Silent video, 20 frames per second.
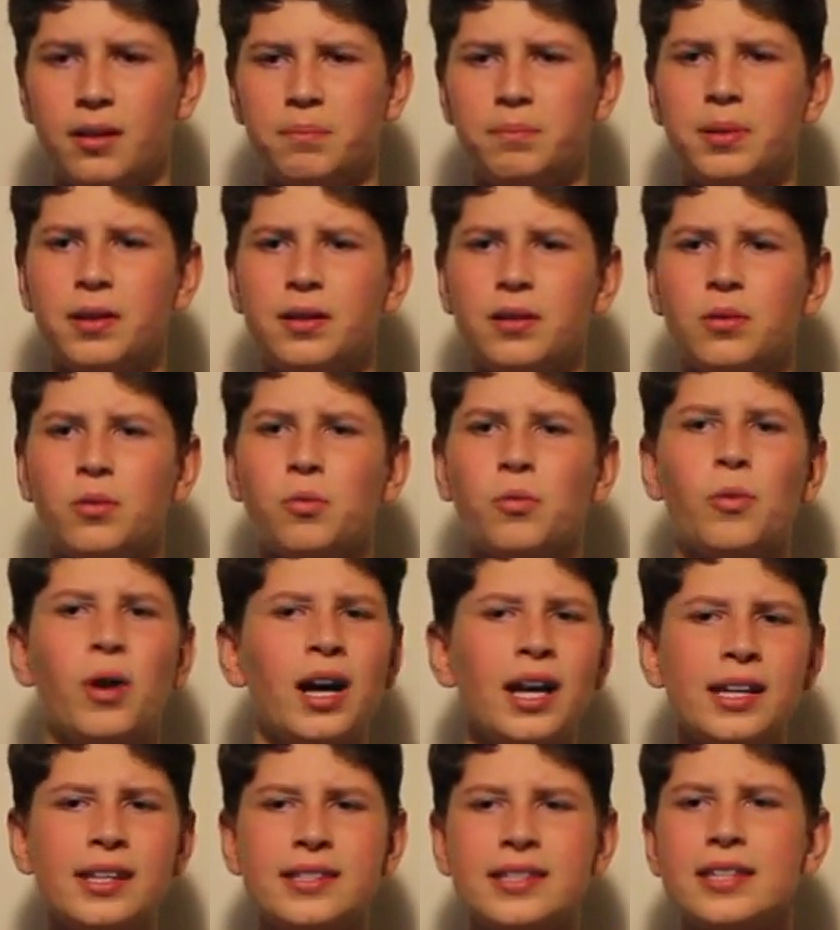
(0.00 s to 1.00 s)
But
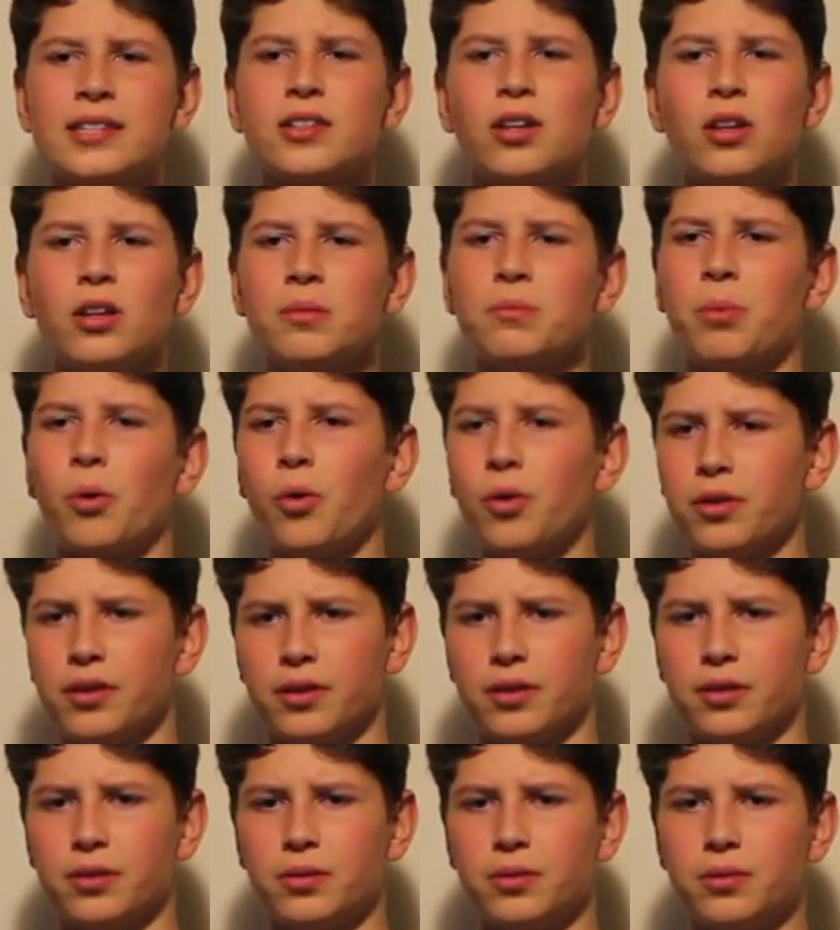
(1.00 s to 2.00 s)
why is this all
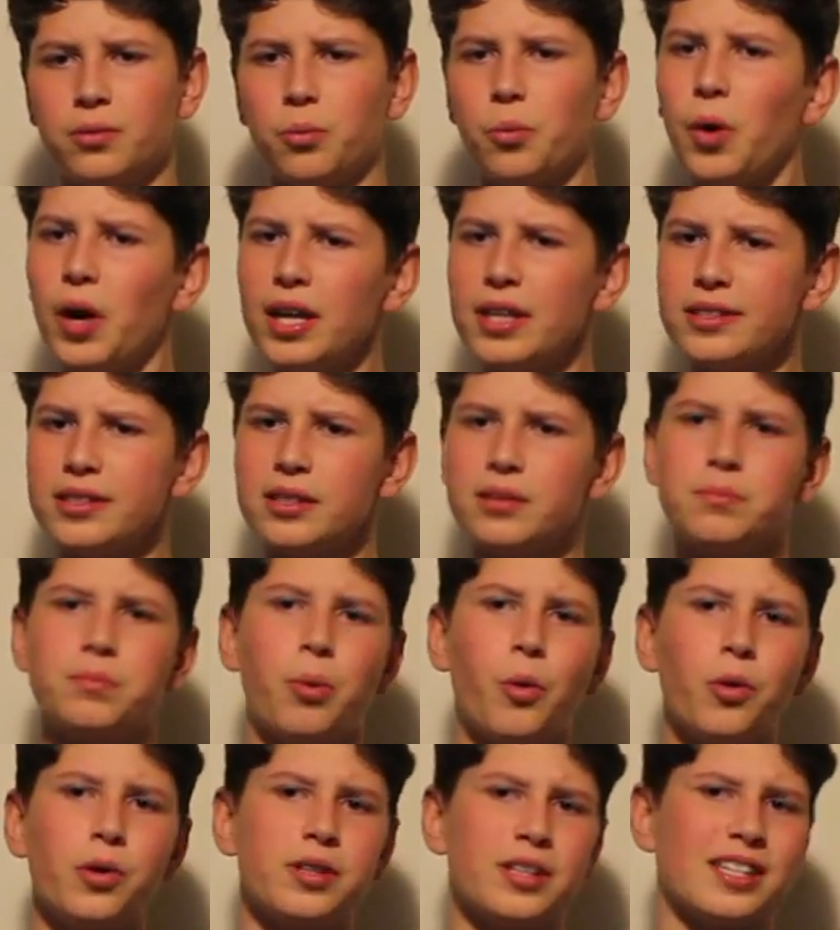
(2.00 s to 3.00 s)
important? Why is it
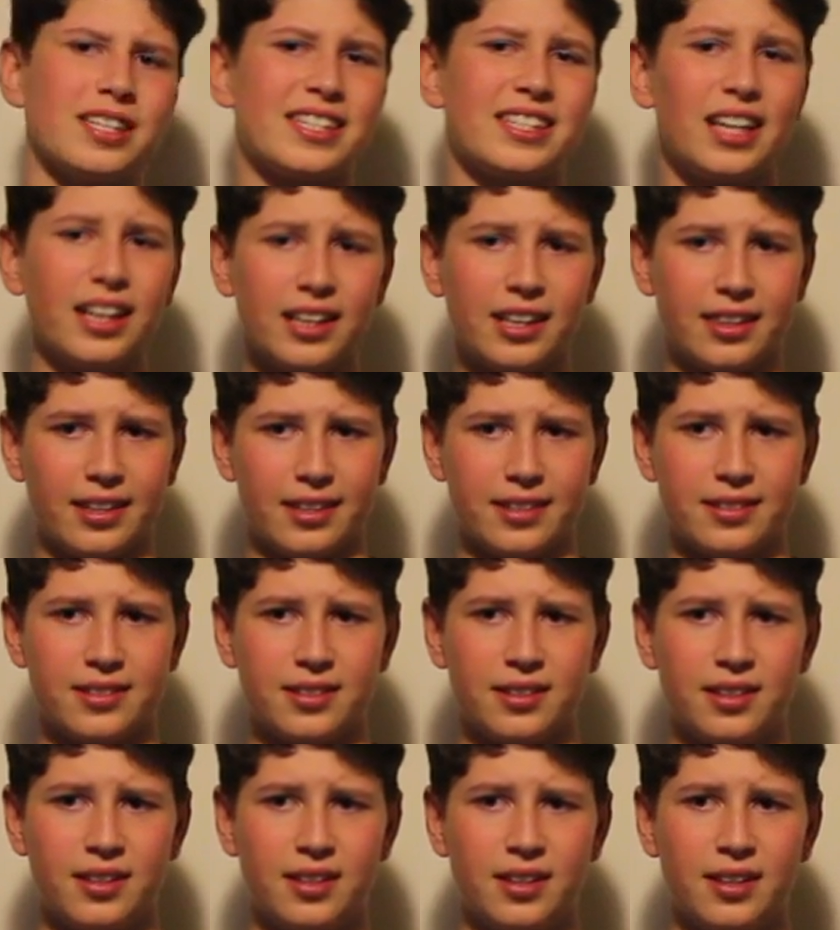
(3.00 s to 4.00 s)
important to study this?